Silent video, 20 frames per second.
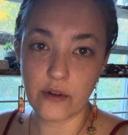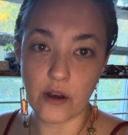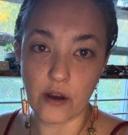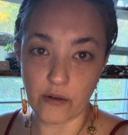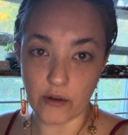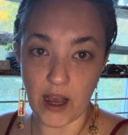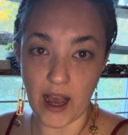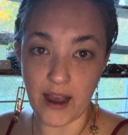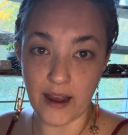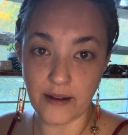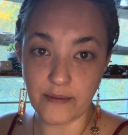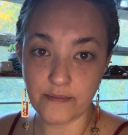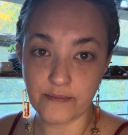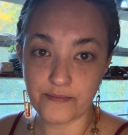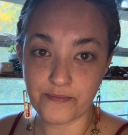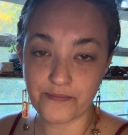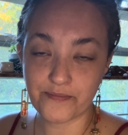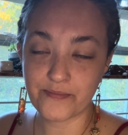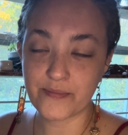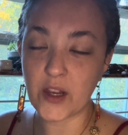Okay?
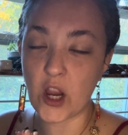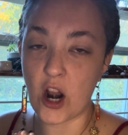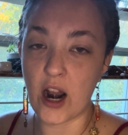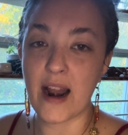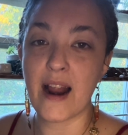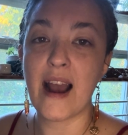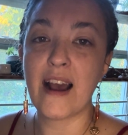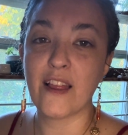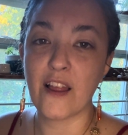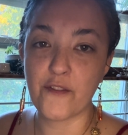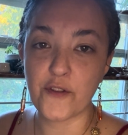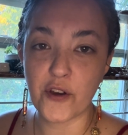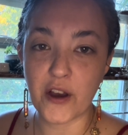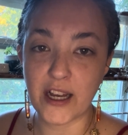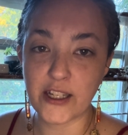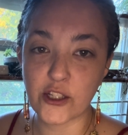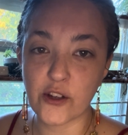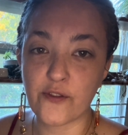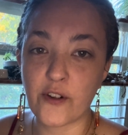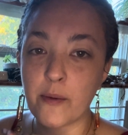All right. I love you
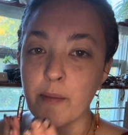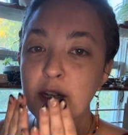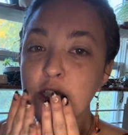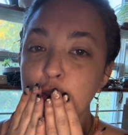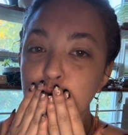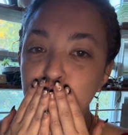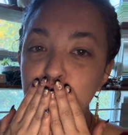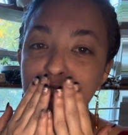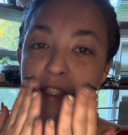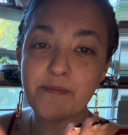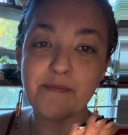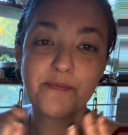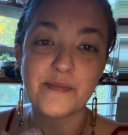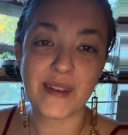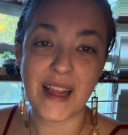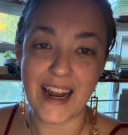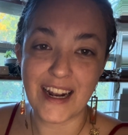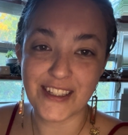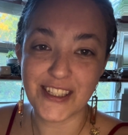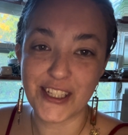guys so very much,
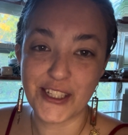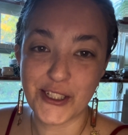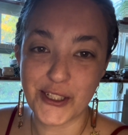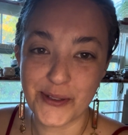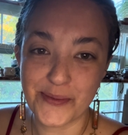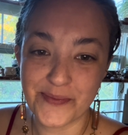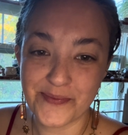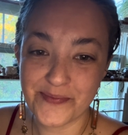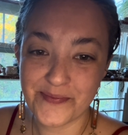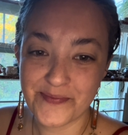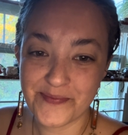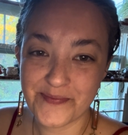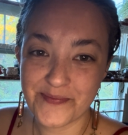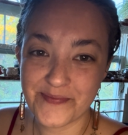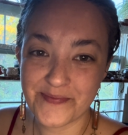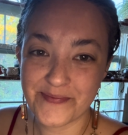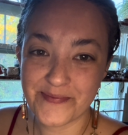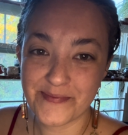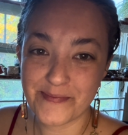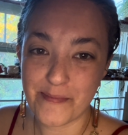and I'll see you soon.
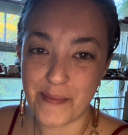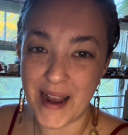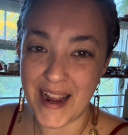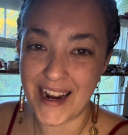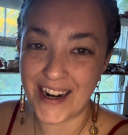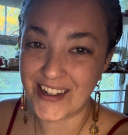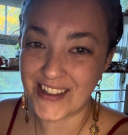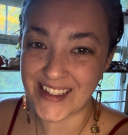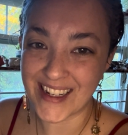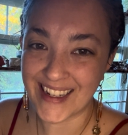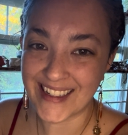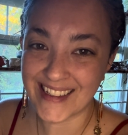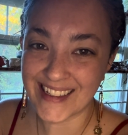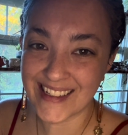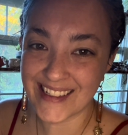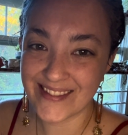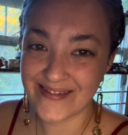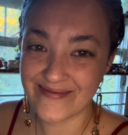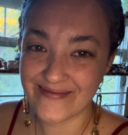Bye, air signs.